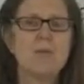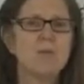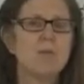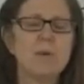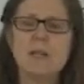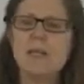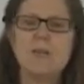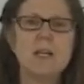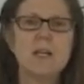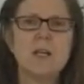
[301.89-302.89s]
really
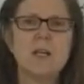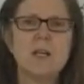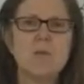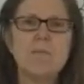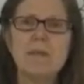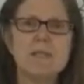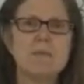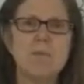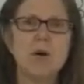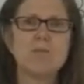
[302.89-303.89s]
think we miss the
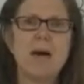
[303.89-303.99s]
boat by